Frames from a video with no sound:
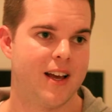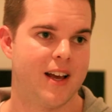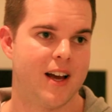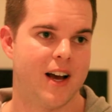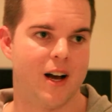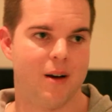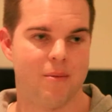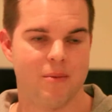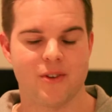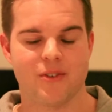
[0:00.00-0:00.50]

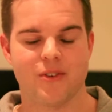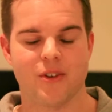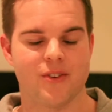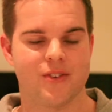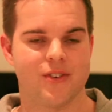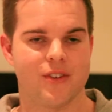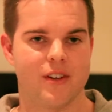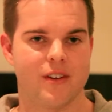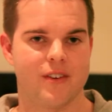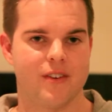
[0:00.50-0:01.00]
It's
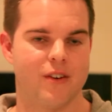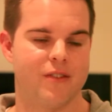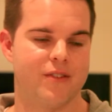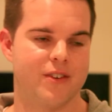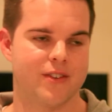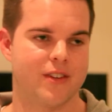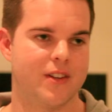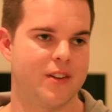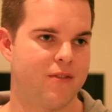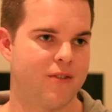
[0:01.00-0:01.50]

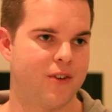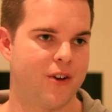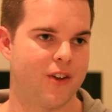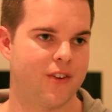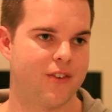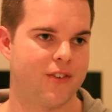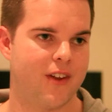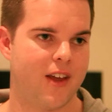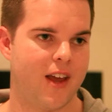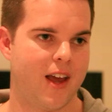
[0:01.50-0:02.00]
obviously the
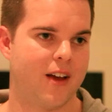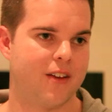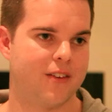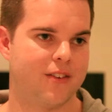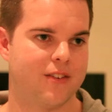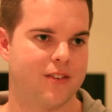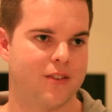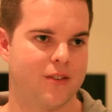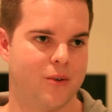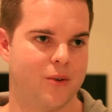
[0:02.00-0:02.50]
first
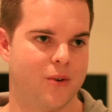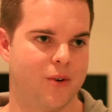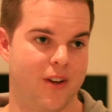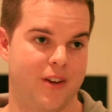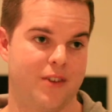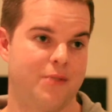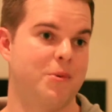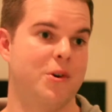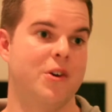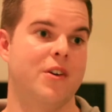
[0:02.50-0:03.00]
house or
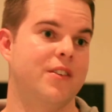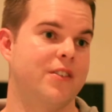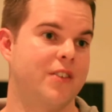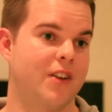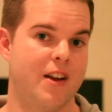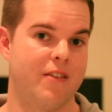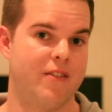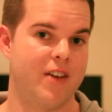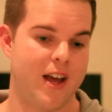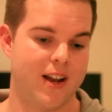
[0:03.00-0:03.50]
experience
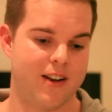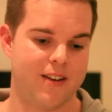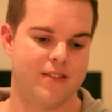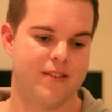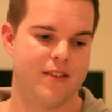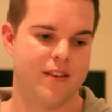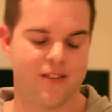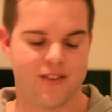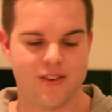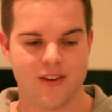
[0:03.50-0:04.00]
I'd ever had
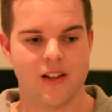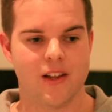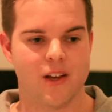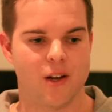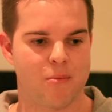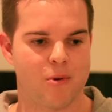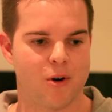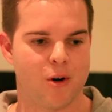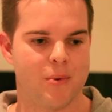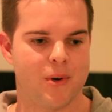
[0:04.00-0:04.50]
selling
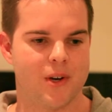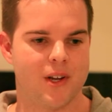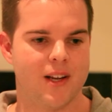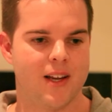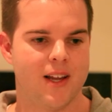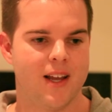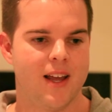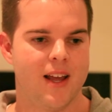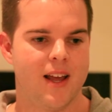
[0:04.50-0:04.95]
a property,